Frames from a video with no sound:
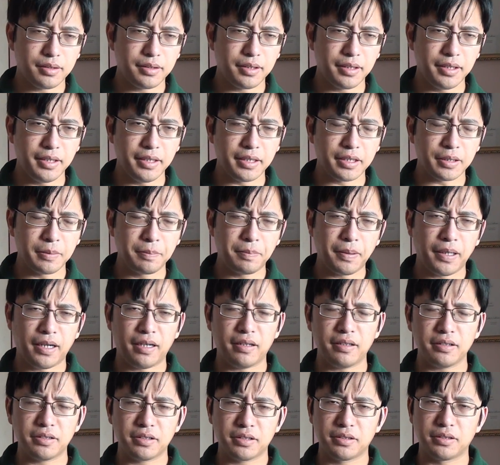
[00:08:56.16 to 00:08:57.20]
The
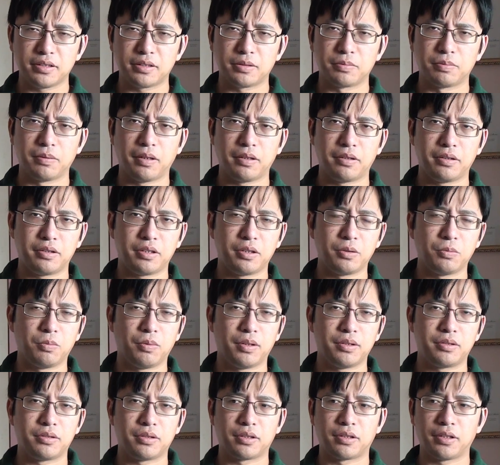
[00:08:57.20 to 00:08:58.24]
comparison is whether you
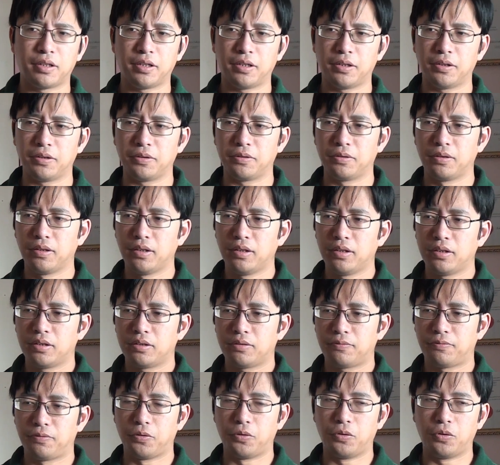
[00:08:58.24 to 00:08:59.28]
want to go
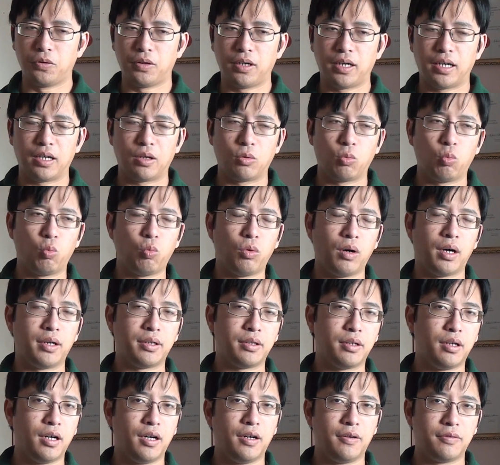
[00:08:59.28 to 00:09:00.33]
for a
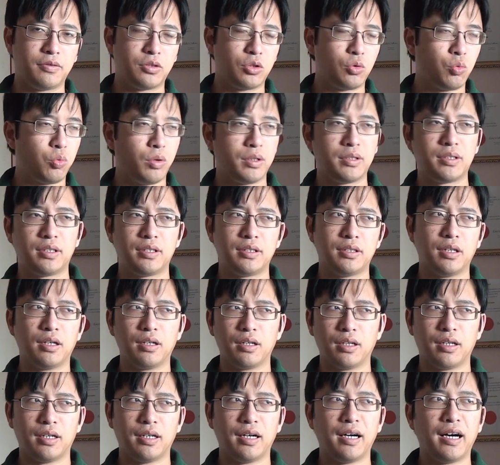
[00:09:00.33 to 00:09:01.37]
one-off
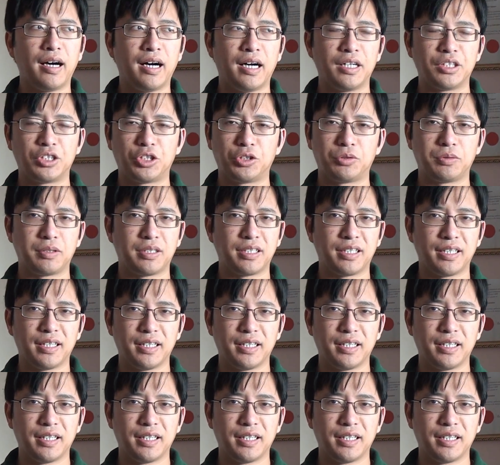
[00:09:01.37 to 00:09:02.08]
$20 archery